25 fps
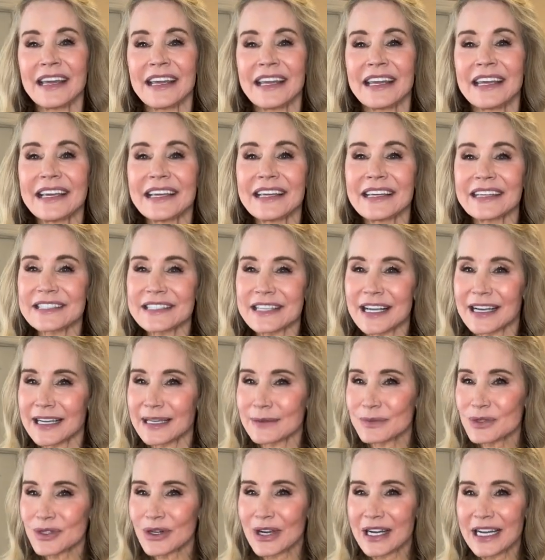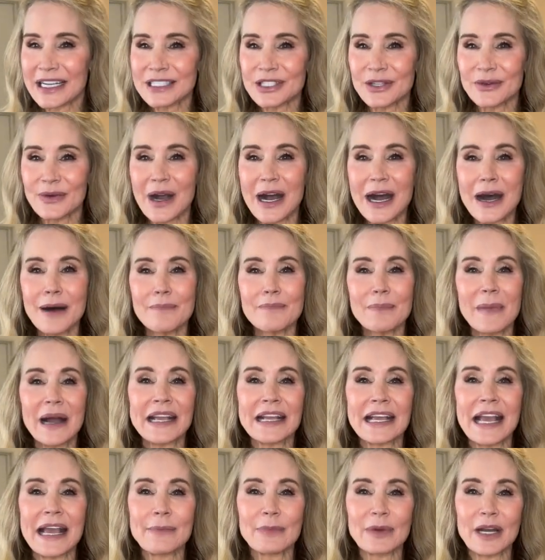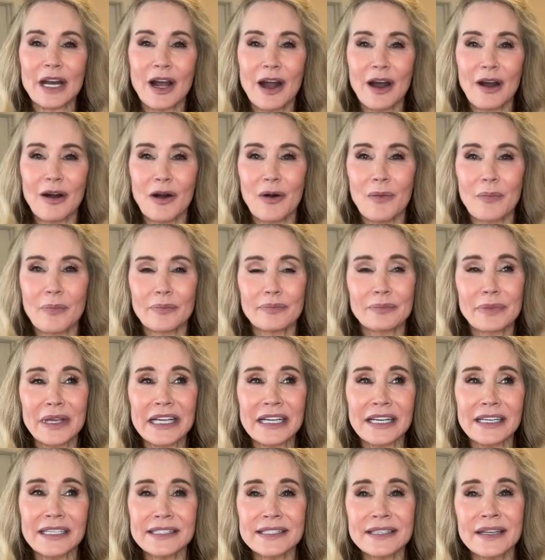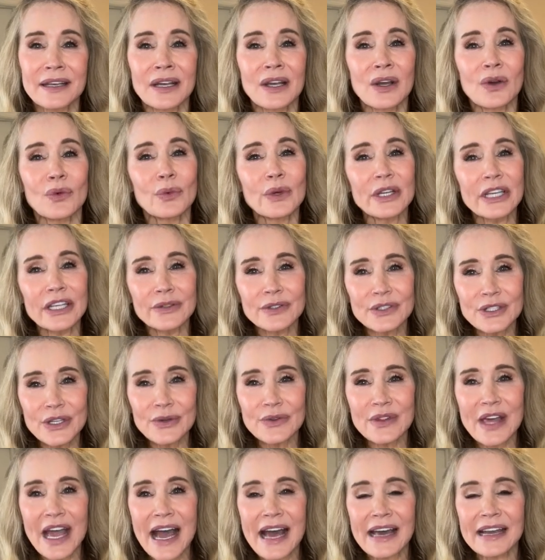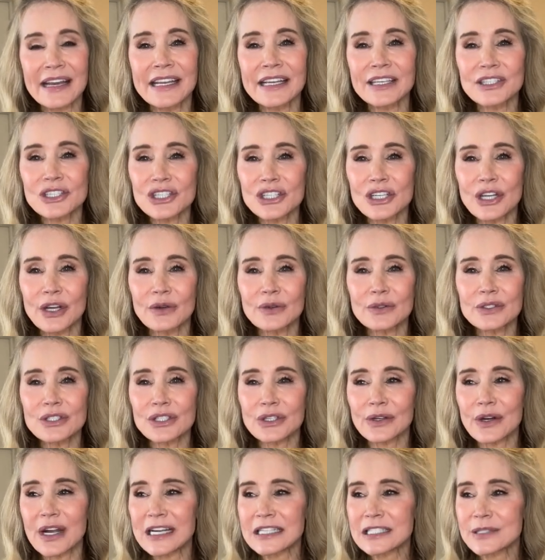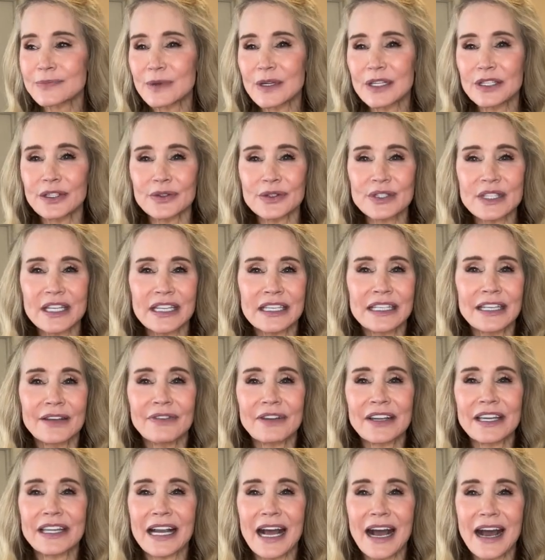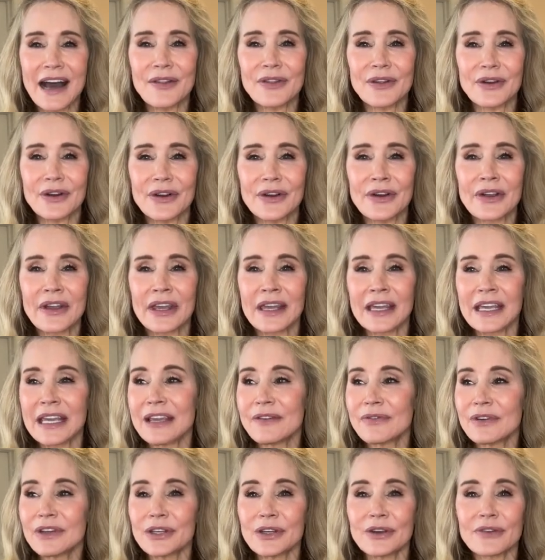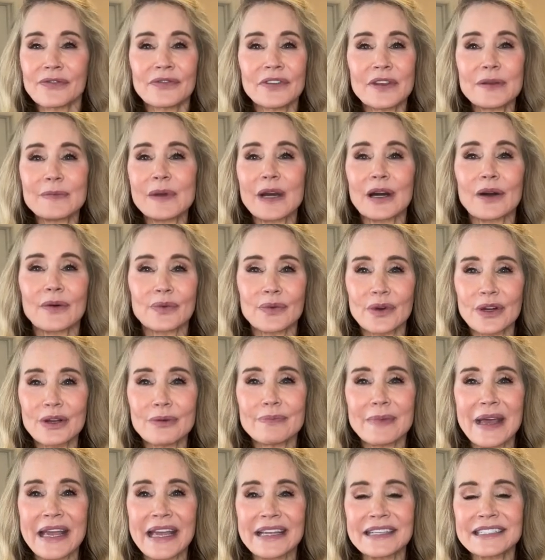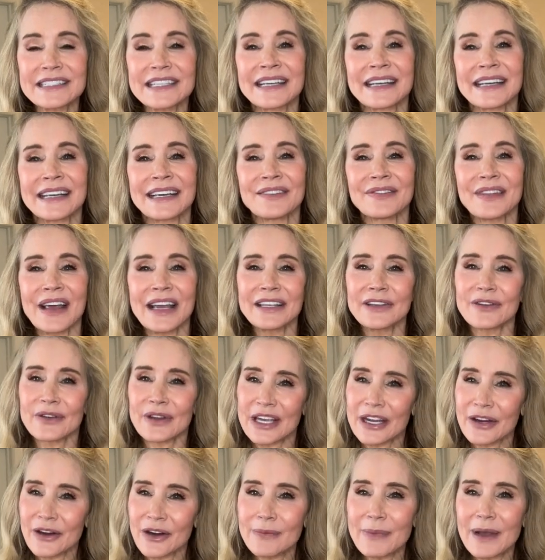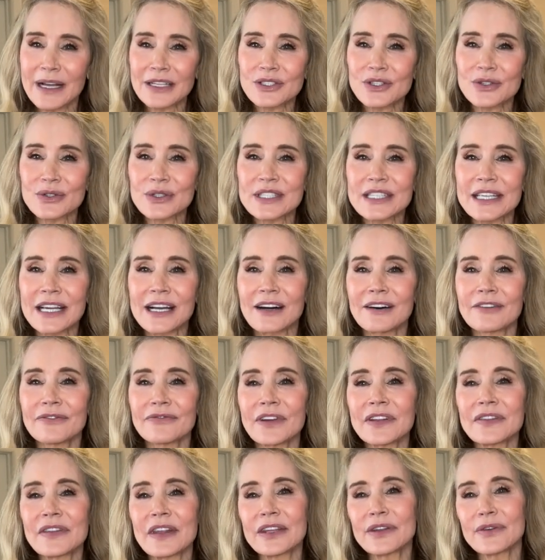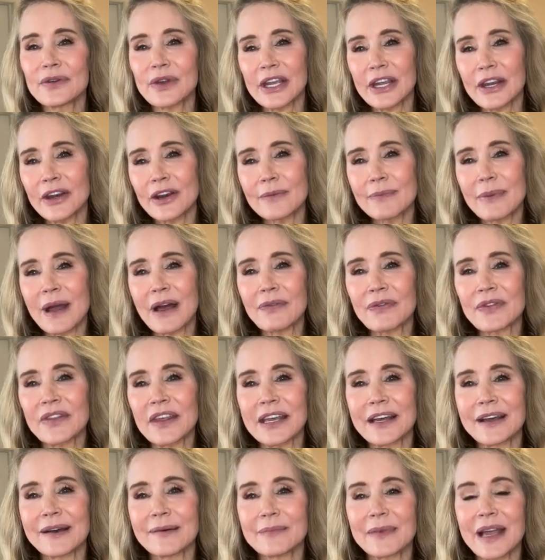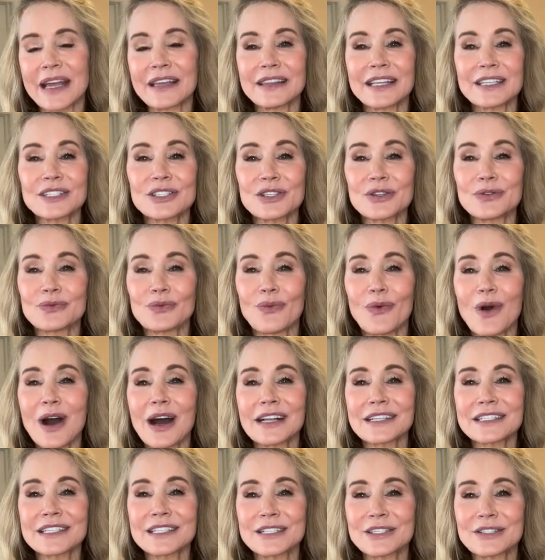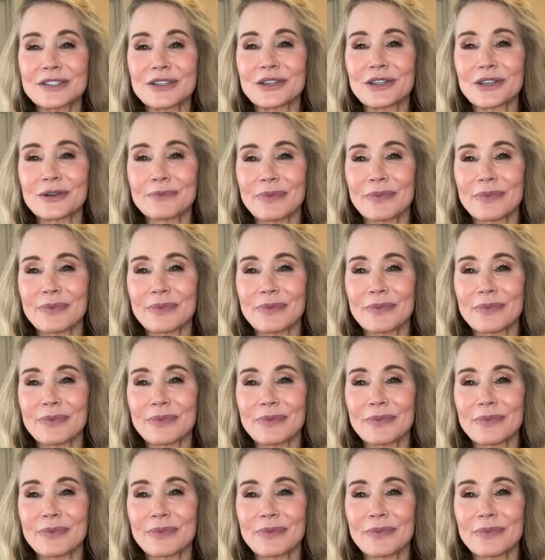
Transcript: is I am trying to up my game at home, because when you do that, it shows your husband, your significant other, even your female roommate, that you care about yourself and that you care about them and that you want to do your